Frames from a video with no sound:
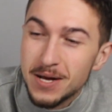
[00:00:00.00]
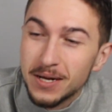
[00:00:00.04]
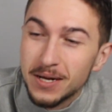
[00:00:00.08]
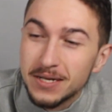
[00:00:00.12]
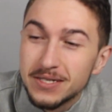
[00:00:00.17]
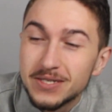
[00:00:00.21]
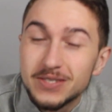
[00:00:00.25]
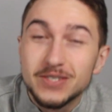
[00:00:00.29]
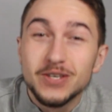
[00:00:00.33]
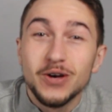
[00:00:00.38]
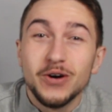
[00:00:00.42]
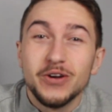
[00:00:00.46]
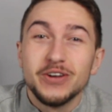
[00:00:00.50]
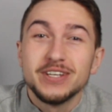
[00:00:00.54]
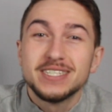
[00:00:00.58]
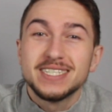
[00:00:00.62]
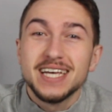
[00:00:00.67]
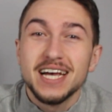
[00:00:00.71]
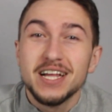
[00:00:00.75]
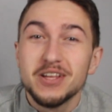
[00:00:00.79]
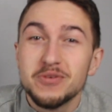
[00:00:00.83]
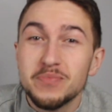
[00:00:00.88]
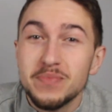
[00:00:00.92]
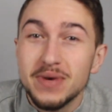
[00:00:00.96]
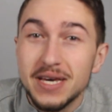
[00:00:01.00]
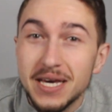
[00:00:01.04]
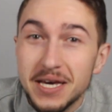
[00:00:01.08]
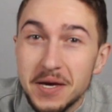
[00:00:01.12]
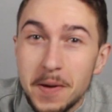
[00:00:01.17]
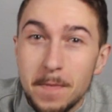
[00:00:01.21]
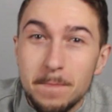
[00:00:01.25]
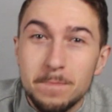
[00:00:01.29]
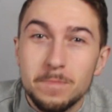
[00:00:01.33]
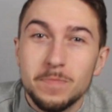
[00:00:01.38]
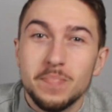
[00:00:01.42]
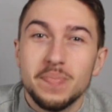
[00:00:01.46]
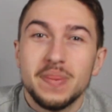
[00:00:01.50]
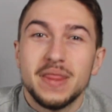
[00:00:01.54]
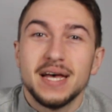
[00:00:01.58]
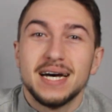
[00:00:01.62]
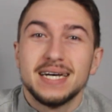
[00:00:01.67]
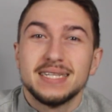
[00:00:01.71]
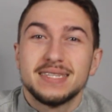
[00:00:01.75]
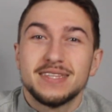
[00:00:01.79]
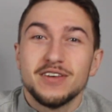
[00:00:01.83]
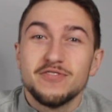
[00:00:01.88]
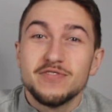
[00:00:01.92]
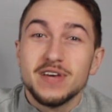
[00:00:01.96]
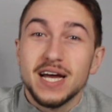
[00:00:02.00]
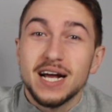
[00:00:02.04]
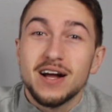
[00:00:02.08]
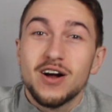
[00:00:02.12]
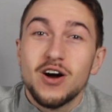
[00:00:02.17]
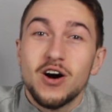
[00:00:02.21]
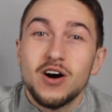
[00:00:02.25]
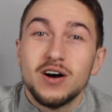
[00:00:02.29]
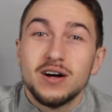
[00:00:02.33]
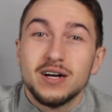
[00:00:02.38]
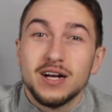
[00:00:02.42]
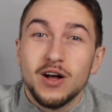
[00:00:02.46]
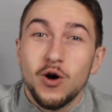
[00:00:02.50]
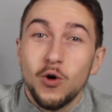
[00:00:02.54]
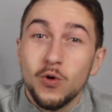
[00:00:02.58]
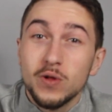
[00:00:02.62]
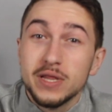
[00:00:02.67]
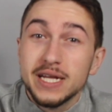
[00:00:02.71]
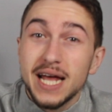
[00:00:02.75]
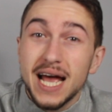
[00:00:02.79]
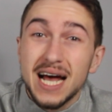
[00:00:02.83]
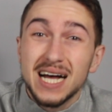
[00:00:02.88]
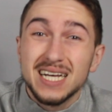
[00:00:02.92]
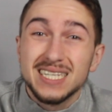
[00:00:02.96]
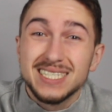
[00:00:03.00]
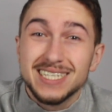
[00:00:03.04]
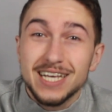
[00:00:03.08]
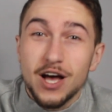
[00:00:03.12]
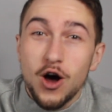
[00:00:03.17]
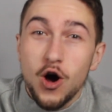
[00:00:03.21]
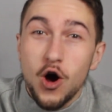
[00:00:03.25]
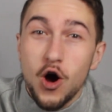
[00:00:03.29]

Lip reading: So you're telling me that the Viet Cong only has